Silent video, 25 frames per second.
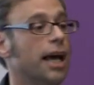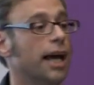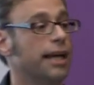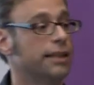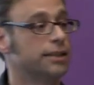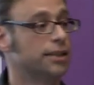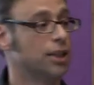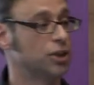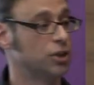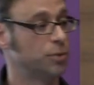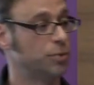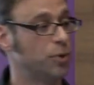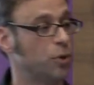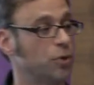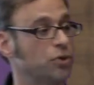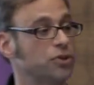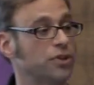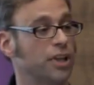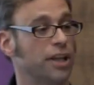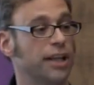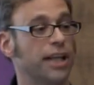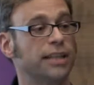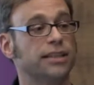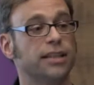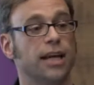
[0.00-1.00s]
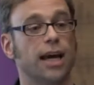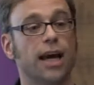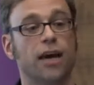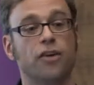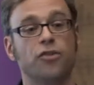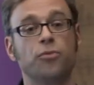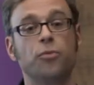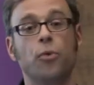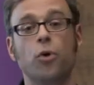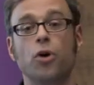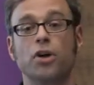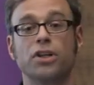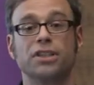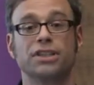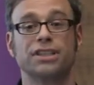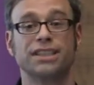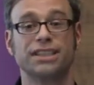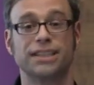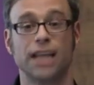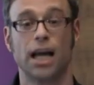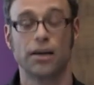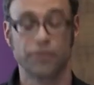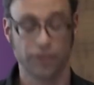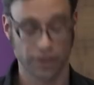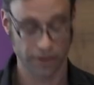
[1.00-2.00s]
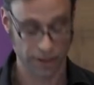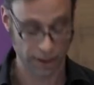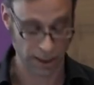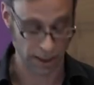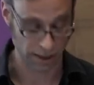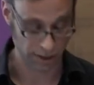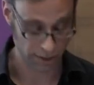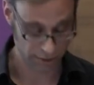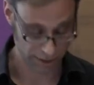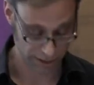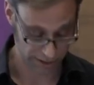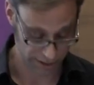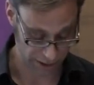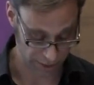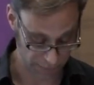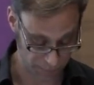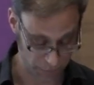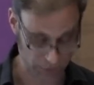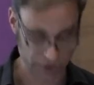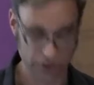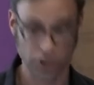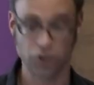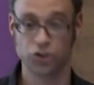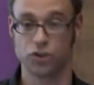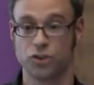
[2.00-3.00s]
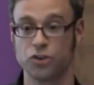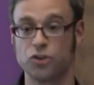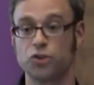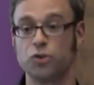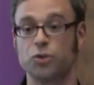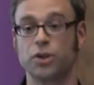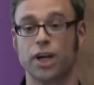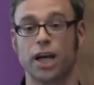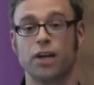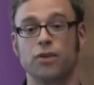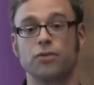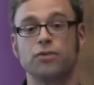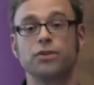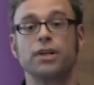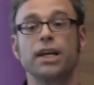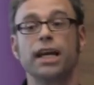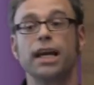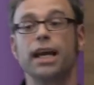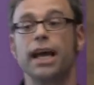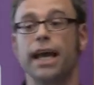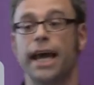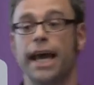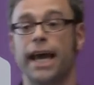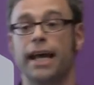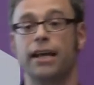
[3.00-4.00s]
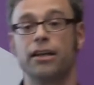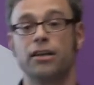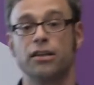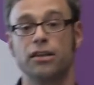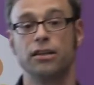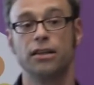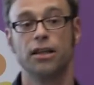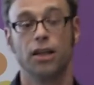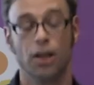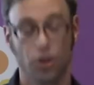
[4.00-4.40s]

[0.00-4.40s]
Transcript: I suppose the latter have more staff at their disposition to kind of handle